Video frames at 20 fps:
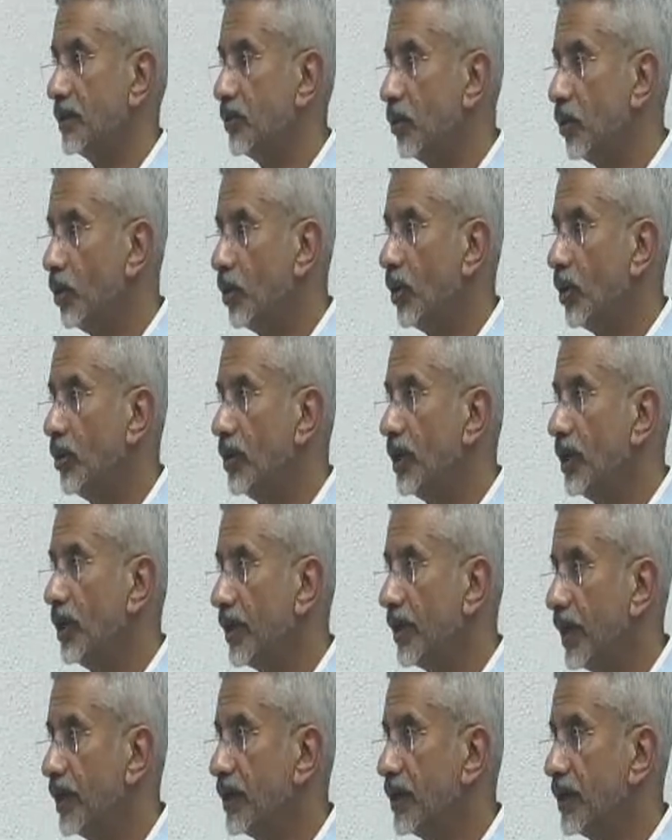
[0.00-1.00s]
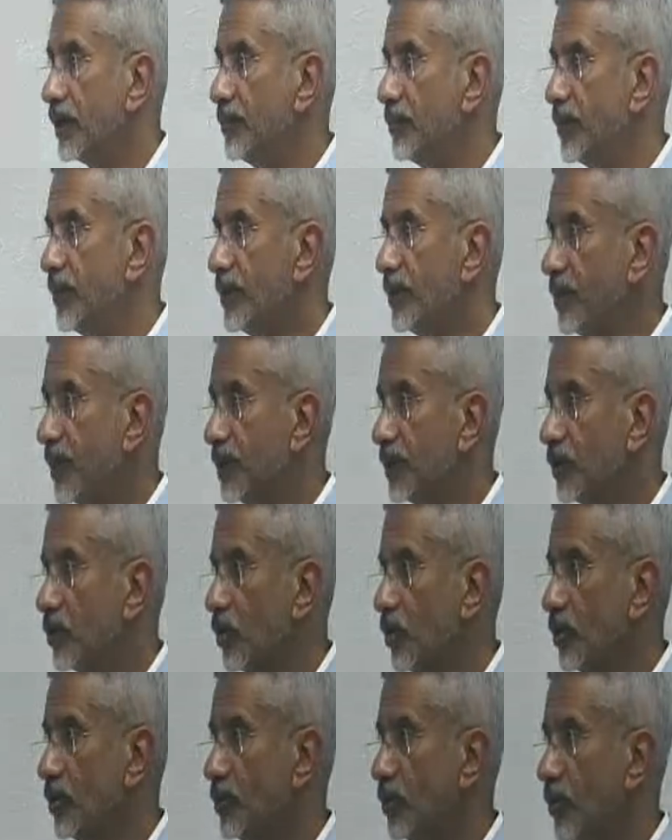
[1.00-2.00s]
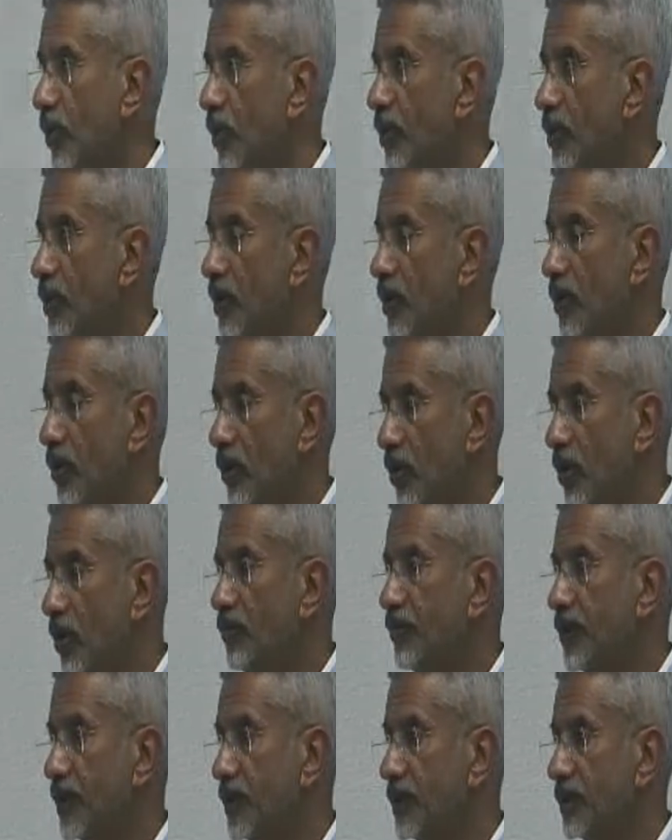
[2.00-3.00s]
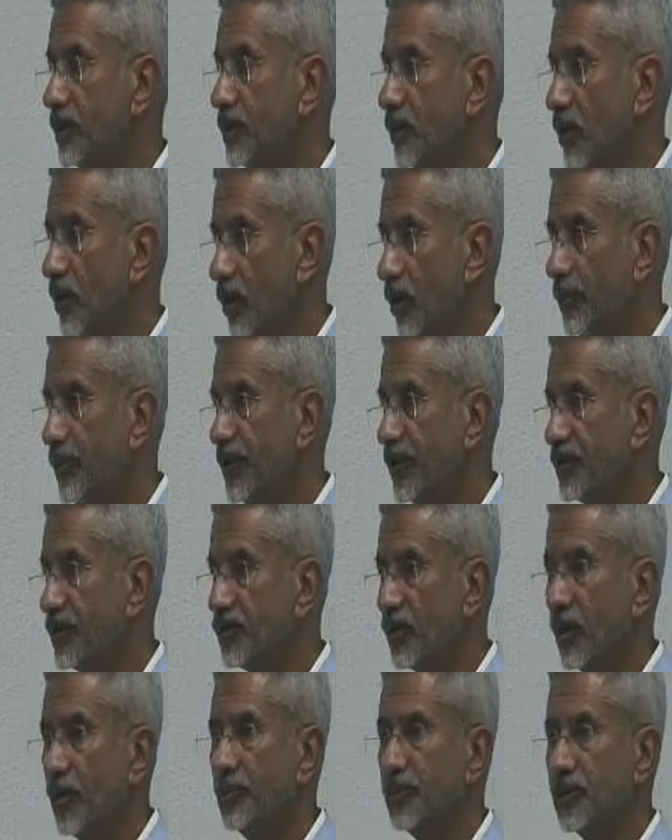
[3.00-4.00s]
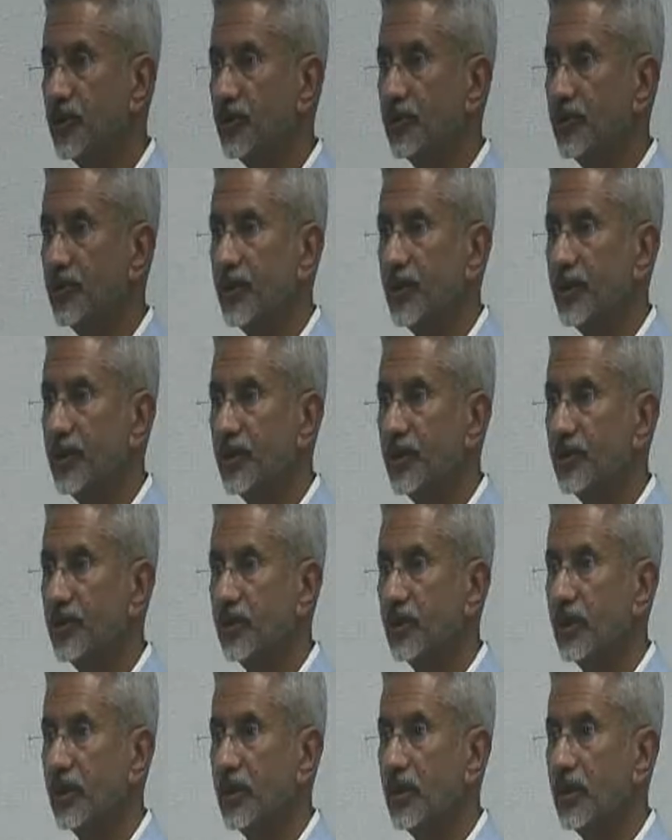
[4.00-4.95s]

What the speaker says: no longer encumbered by the Cold War, offered obvious opportunities.